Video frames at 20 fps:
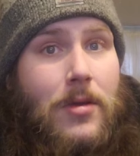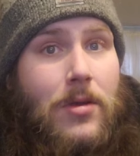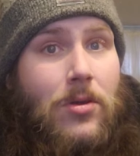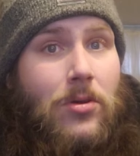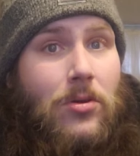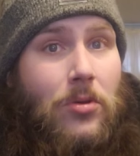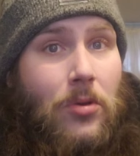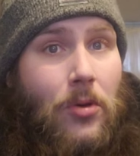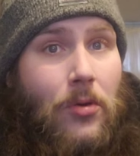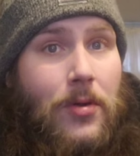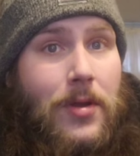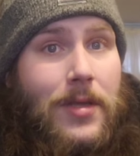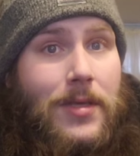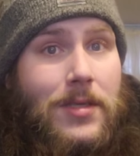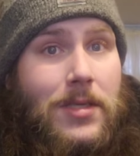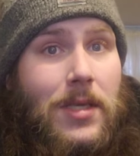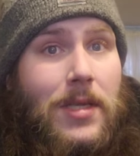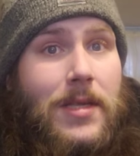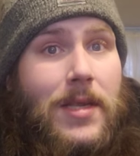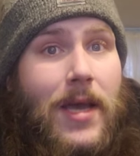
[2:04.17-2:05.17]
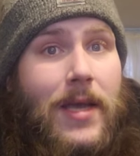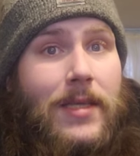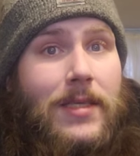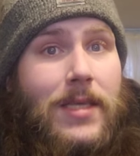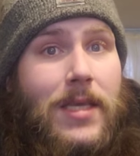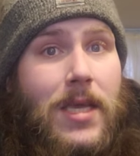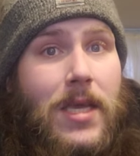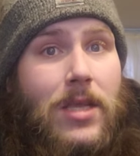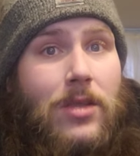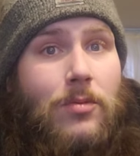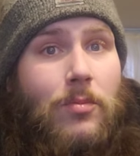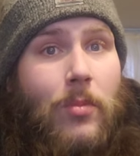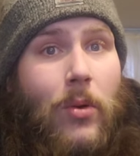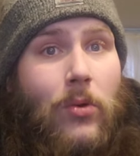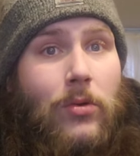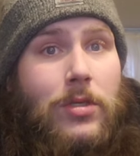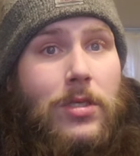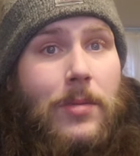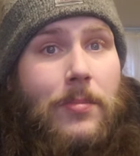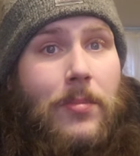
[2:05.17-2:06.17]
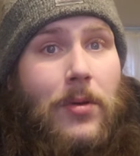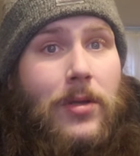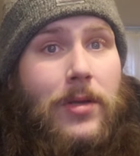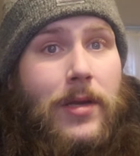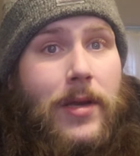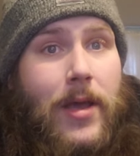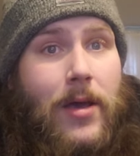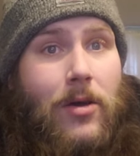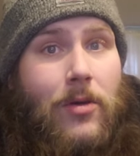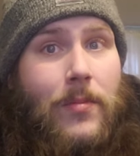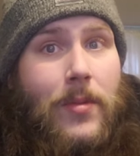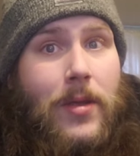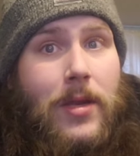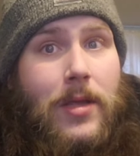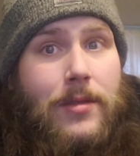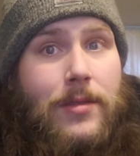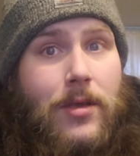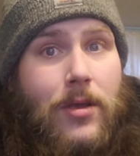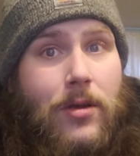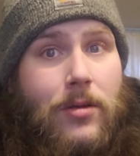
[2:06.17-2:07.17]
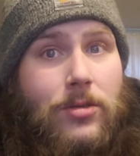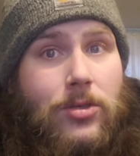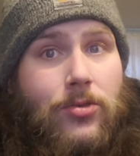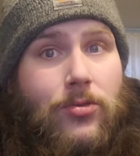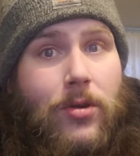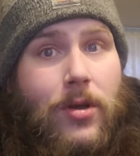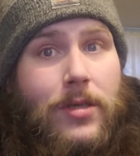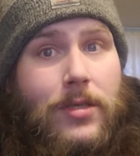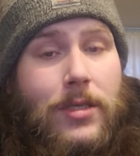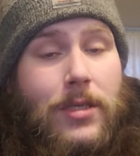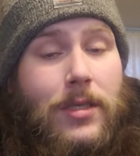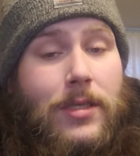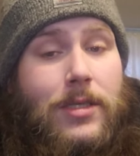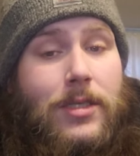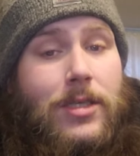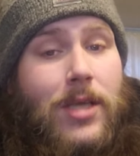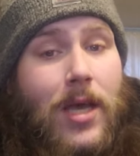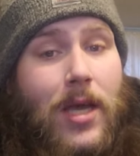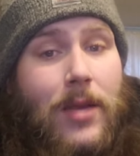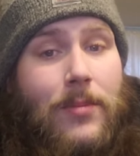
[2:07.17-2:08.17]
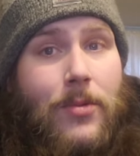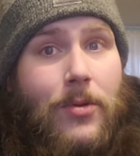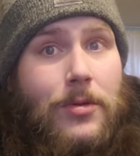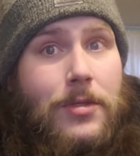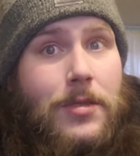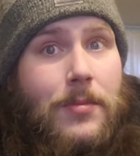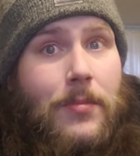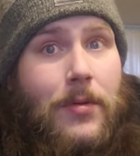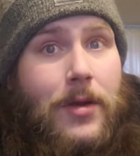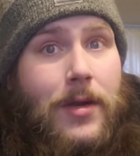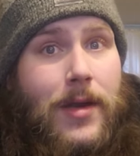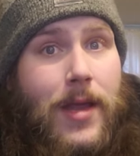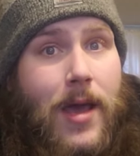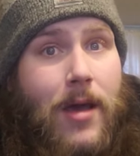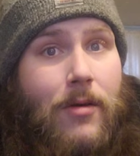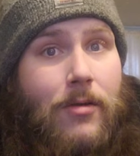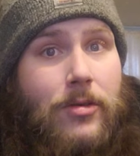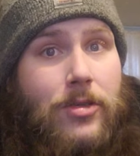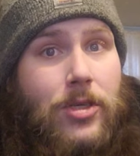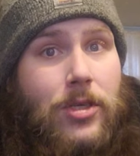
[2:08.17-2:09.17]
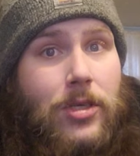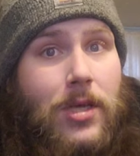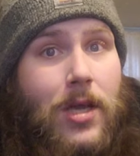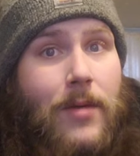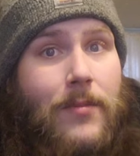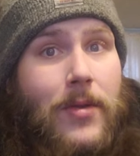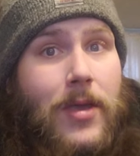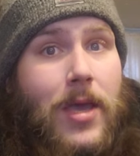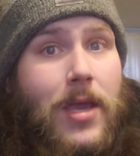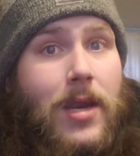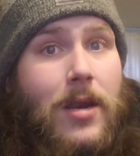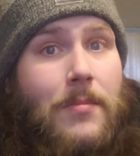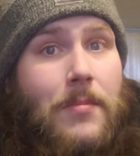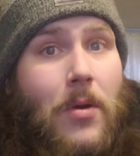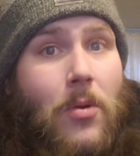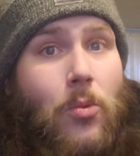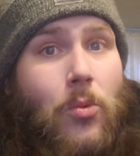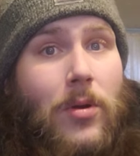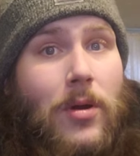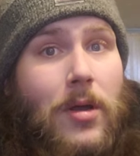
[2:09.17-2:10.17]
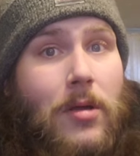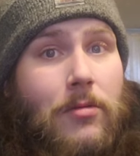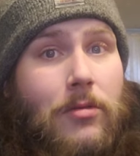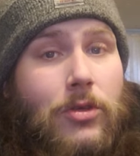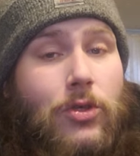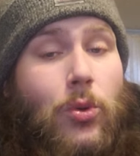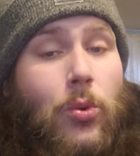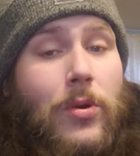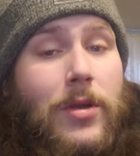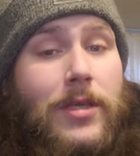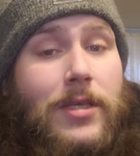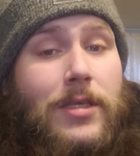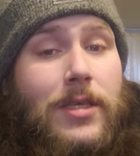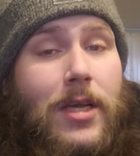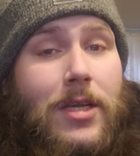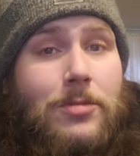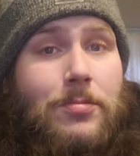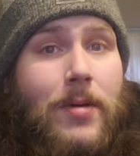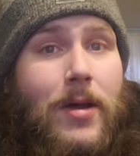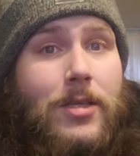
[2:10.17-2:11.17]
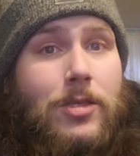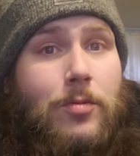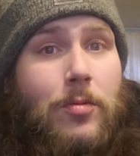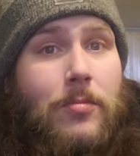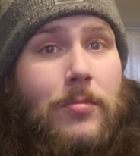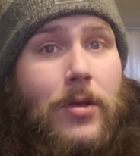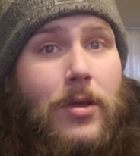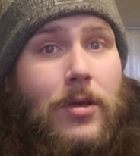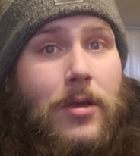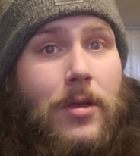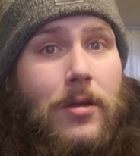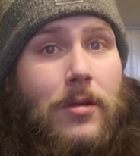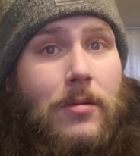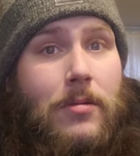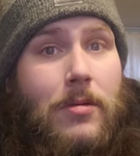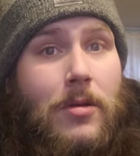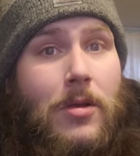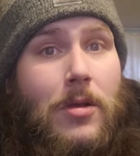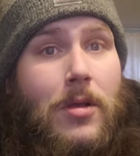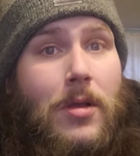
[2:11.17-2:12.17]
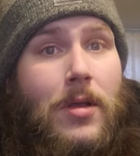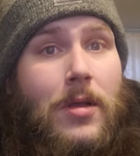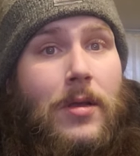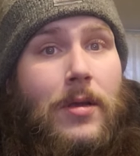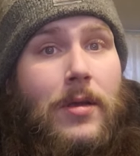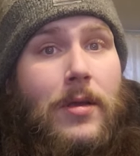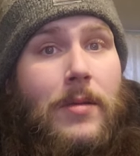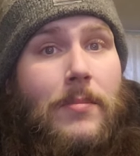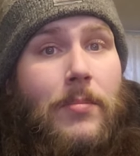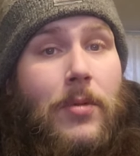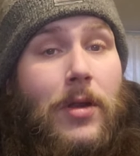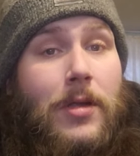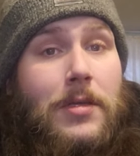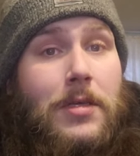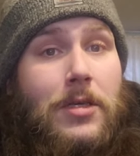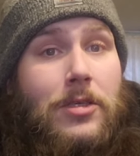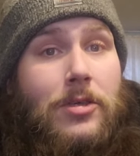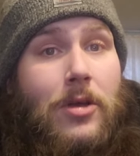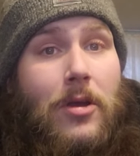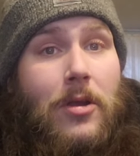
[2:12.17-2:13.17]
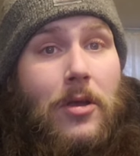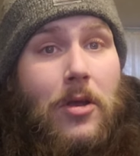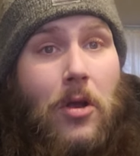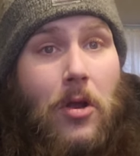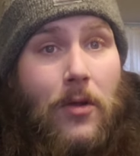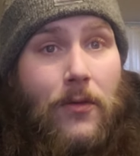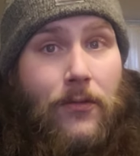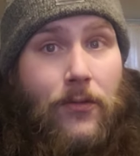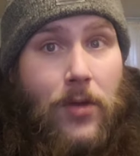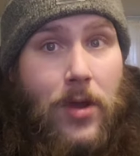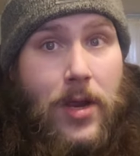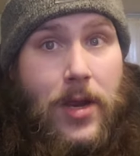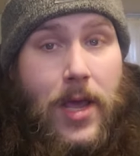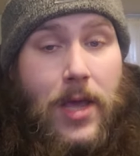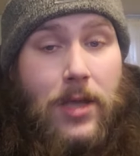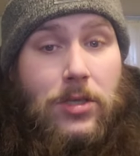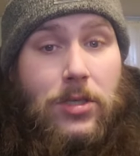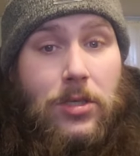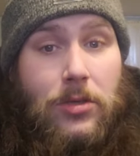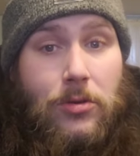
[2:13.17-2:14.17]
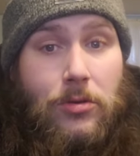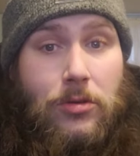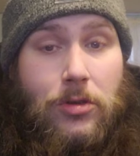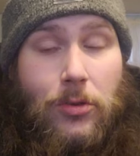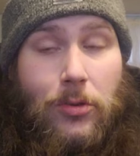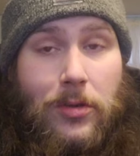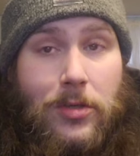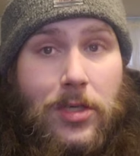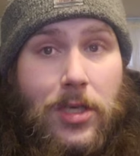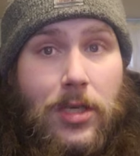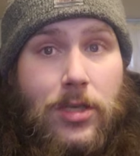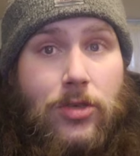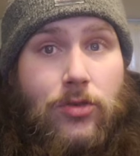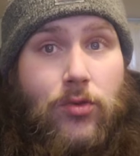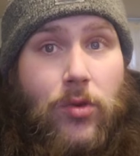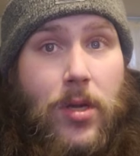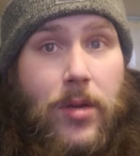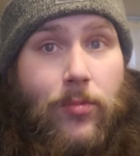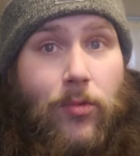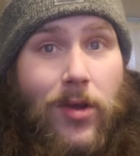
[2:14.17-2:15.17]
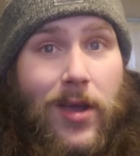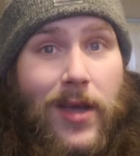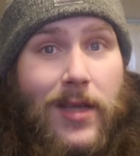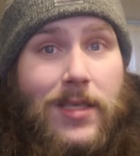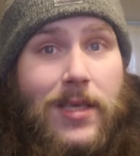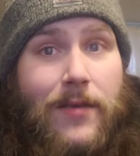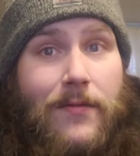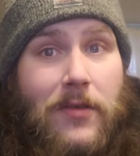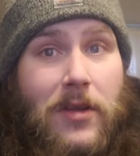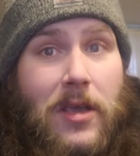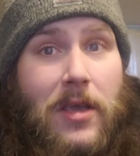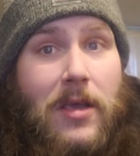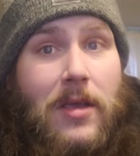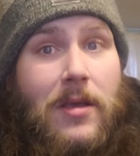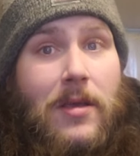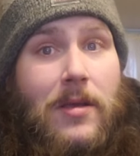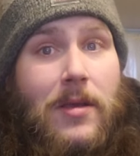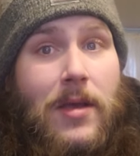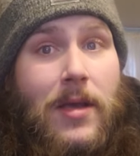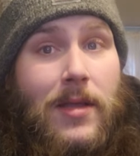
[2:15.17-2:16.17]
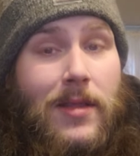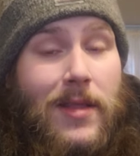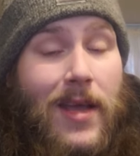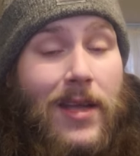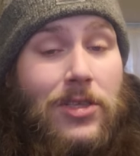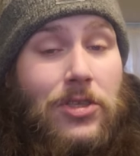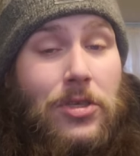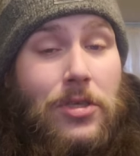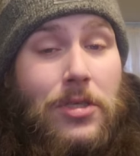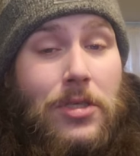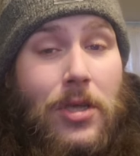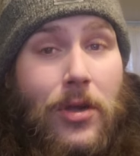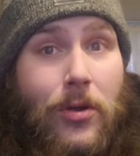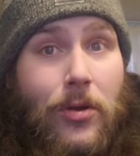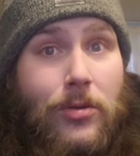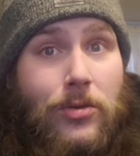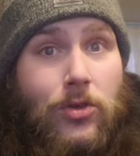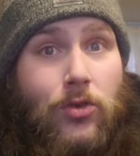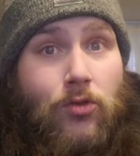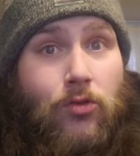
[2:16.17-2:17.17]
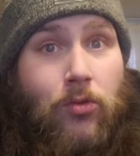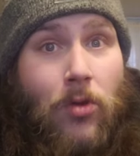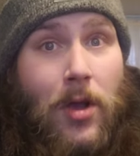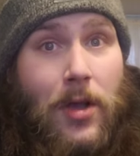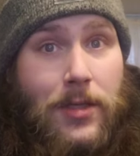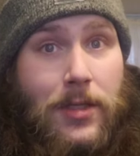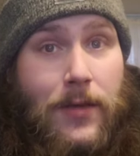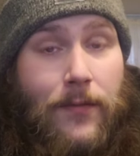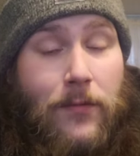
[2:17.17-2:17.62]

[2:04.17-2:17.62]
Chlorine is the 19th most abundant element in the Earth's crust and the second most abundant halogen, coming in at about 126 parts per million. But it does not occur free in nature due to its extreme reactivity. And that's just the Earth's crust.